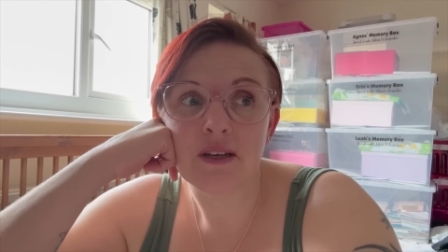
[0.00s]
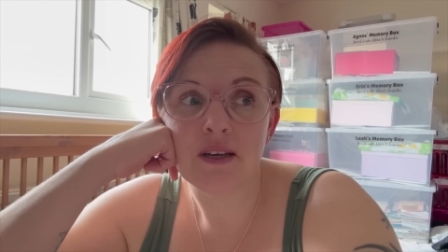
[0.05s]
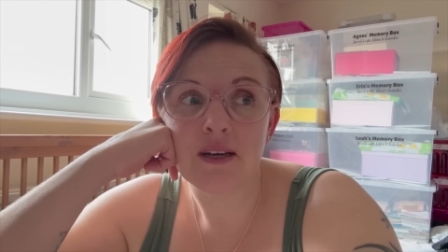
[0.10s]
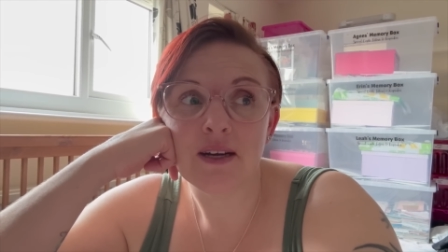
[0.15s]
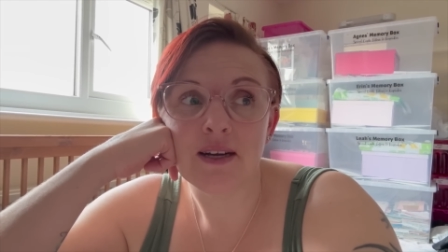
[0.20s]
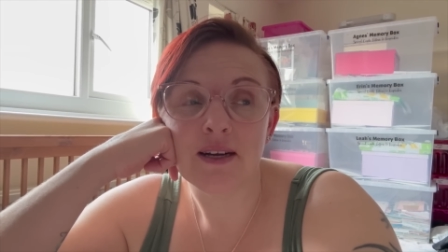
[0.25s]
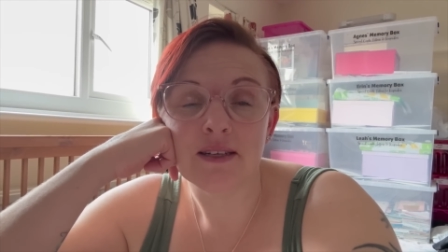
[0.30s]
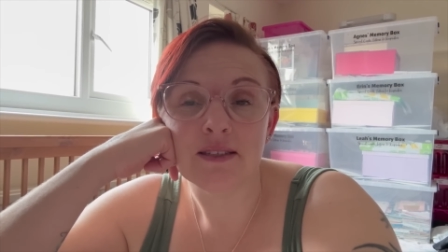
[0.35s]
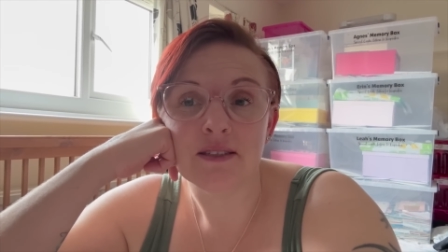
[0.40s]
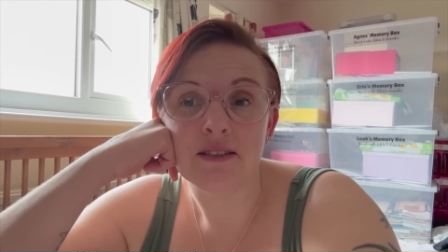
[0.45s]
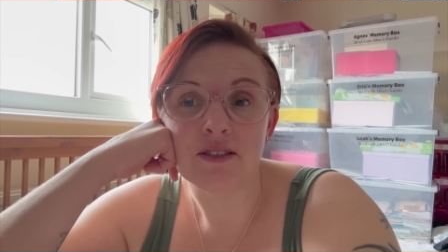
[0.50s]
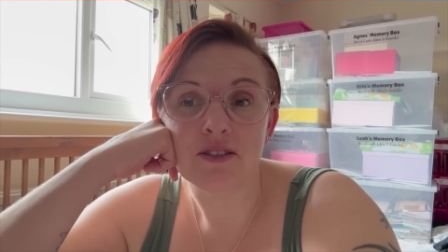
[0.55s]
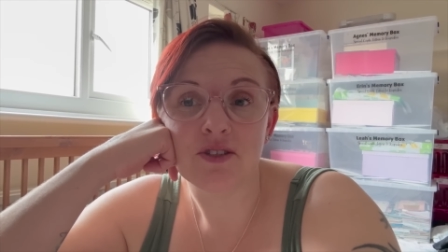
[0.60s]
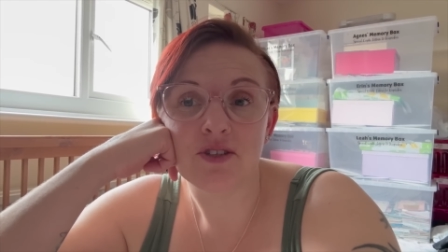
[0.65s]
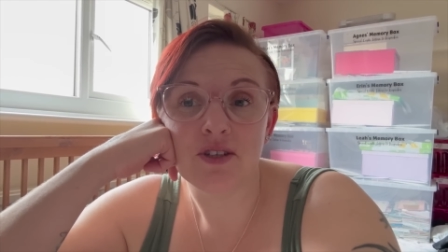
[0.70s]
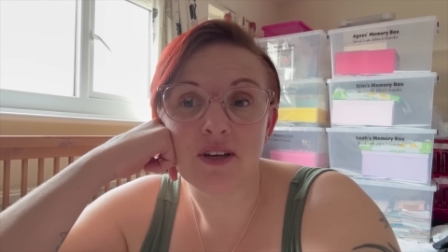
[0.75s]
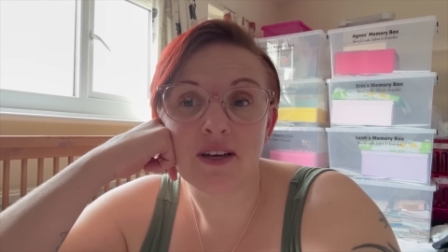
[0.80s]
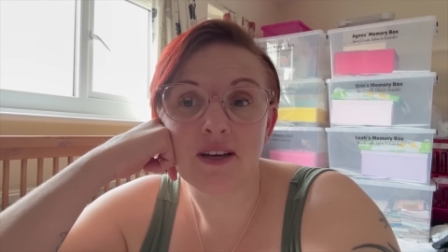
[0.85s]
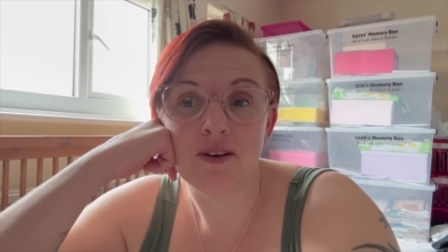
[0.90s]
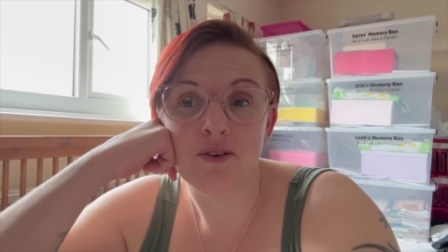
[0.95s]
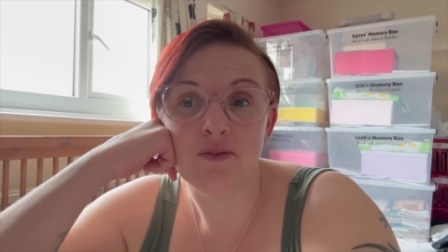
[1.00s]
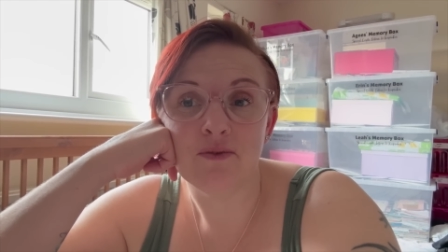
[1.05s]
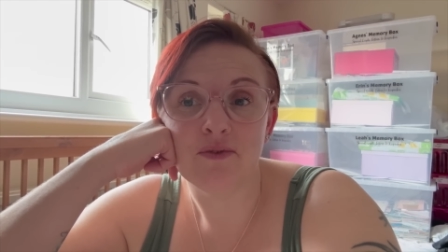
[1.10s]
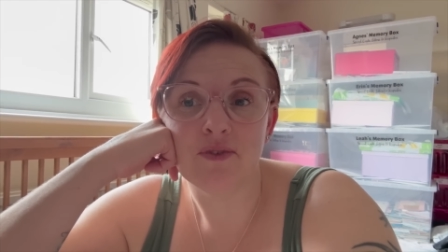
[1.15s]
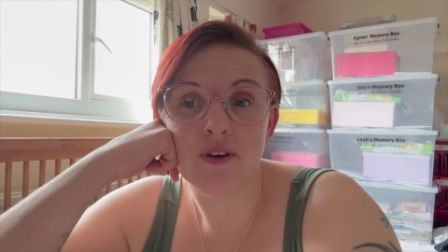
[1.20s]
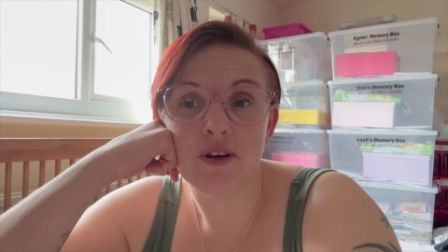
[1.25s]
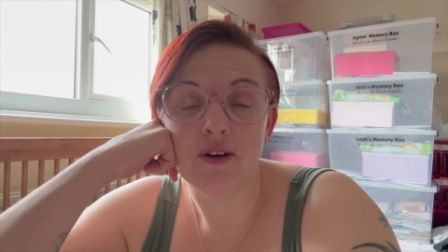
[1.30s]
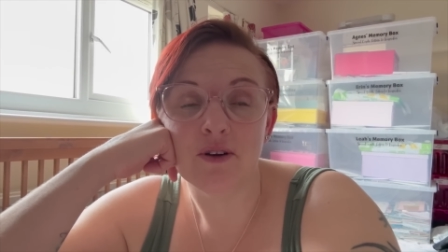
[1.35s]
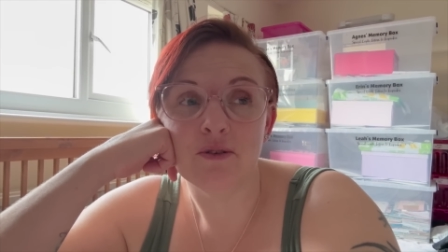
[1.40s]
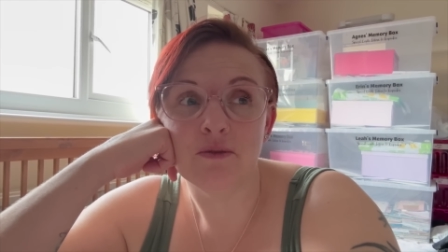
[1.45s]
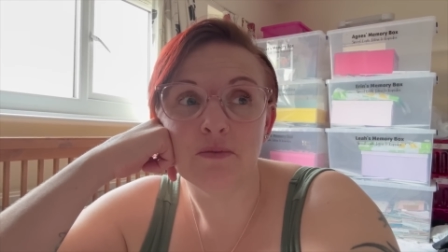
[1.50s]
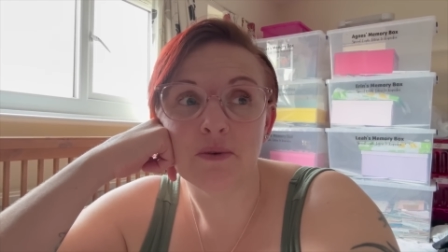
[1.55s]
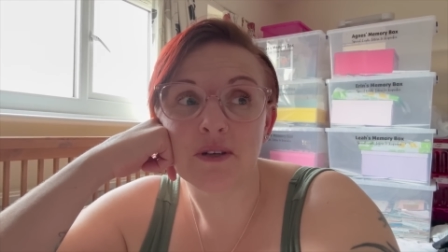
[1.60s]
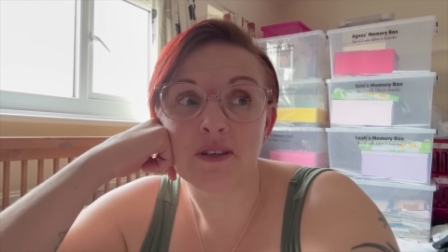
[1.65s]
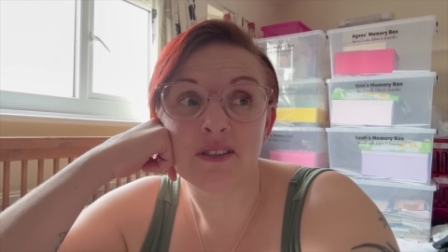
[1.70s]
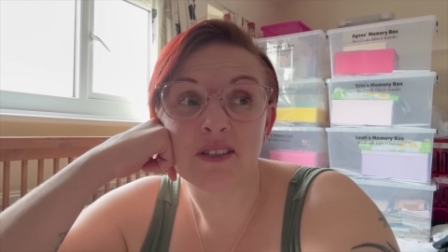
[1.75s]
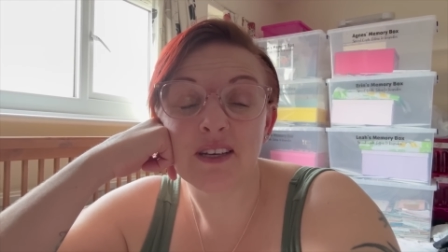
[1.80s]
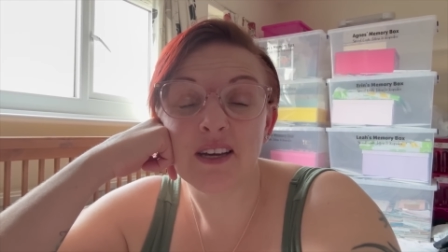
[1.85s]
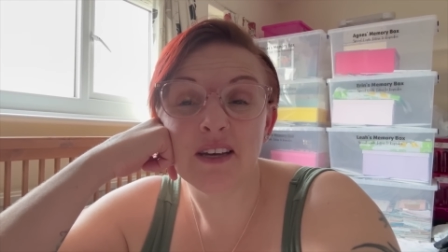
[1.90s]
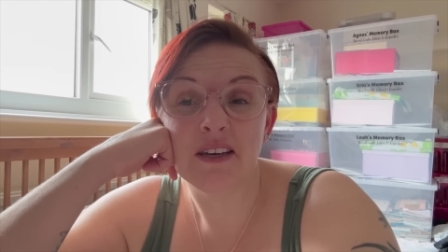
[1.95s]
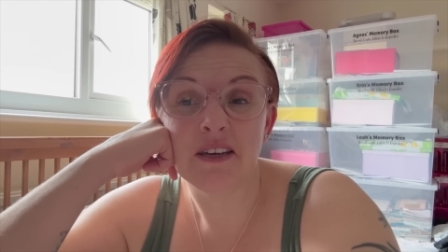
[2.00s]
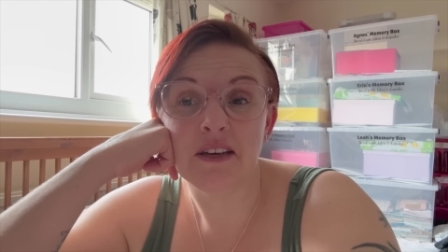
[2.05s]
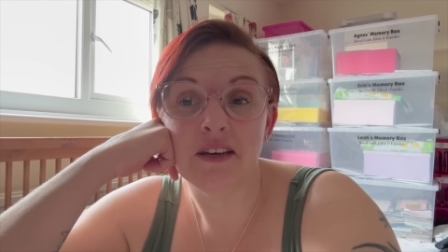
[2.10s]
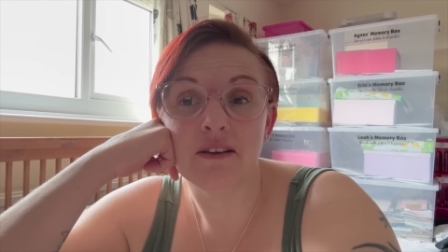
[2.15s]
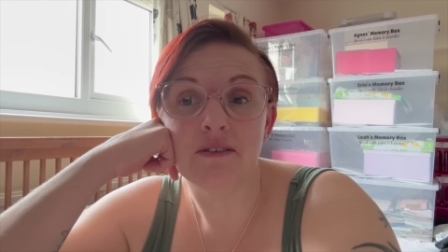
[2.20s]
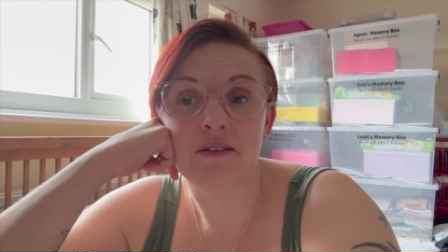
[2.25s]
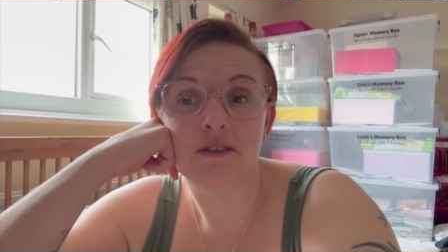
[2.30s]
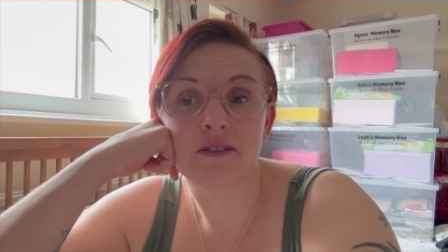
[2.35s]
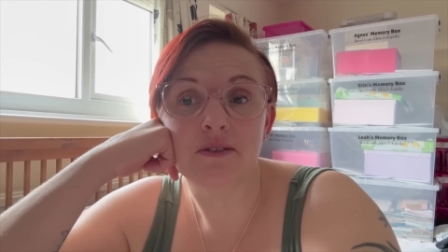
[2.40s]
and check in on Flo because I can't hear her,